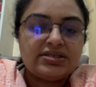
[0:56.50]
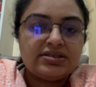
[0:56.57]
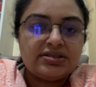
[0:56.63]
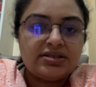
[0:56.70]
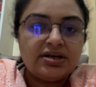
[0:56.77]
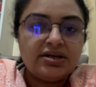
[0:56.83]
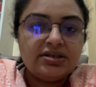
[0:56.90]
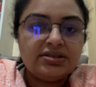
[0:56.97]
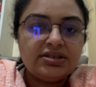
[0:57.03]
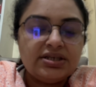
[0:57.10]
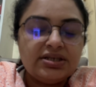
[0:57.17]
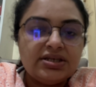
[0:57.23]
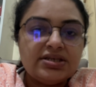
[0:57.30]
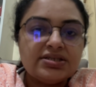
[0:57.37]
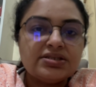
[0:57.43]
third
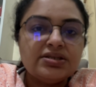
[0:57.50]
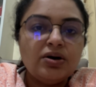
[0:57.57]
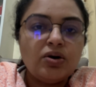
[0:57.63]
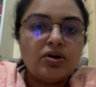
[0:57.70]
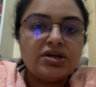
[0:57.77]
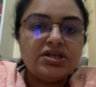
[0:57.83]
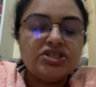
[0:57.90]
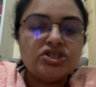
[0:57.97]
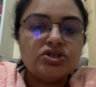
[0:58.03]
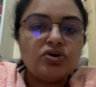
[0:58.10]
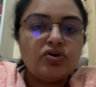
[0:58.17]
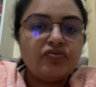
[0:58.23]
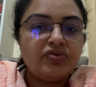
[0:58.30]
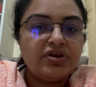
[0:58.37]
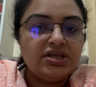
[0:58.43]
thing is the origin
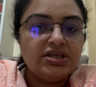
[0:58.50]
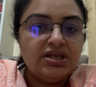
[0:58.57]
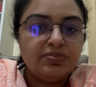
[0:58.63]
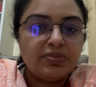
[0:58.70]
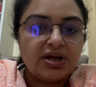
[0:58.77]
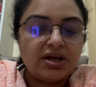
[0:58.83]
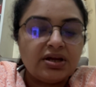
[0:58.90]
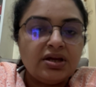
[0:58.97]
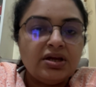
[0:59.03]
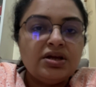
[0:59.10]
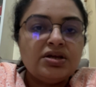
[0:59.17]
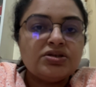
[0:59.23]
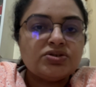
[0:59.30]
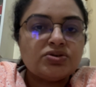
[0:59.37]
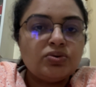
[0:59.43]
of edema.
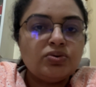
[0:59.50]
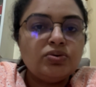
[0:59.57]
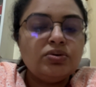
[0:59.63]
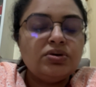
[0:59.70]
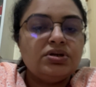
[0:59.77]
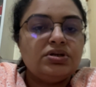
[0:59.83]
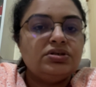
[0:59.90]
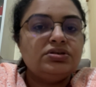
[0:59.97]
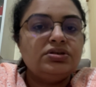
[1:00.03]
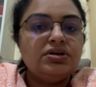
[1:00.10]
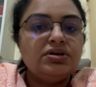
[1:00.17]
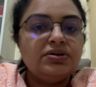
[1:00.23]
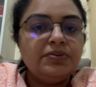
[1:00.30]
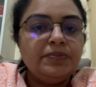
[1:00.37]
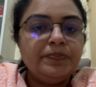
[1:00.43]
So
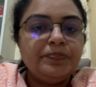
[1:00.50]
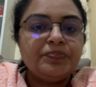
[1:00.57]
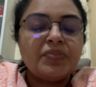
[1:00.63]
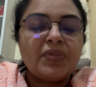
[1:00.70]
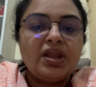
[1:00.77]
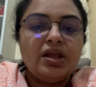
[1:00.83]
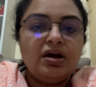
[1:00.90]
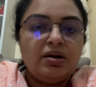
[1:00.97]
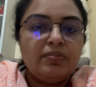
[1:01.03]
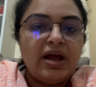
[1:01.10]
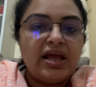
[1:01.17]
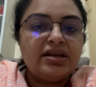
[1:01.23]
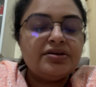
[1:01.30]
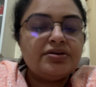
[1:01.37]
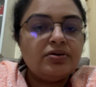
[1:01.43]
the
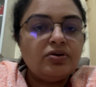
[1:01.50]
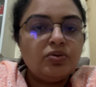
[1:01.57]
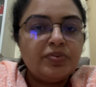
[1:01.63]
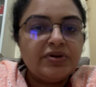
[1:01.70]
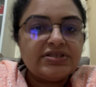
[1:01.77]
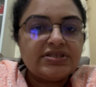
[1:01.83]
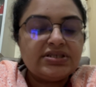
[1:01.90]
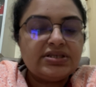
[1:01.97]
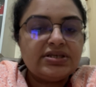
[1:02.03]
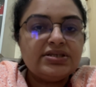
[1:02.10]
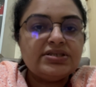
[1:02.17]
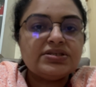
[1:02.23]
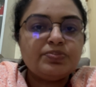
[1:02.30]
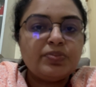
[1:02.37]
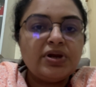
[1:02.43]
bilateral
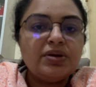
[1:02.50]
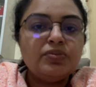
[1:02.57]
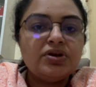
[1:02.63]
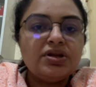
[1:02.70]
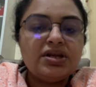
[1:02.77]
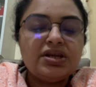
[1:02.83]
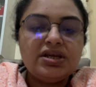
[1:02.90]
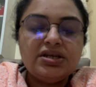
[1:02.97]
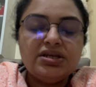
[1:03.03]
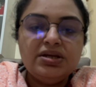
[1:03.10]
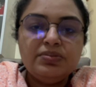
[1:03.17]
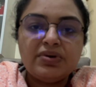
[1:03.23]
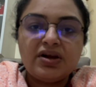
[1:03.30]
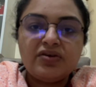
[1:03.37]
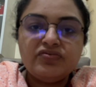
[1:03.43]
opacities, pulmonary
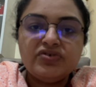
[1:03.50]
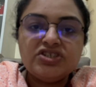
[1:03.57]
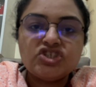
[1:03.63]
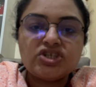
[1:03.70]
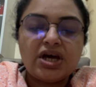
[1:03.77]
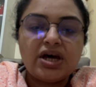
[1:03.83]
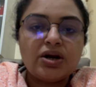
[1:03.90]
edema which are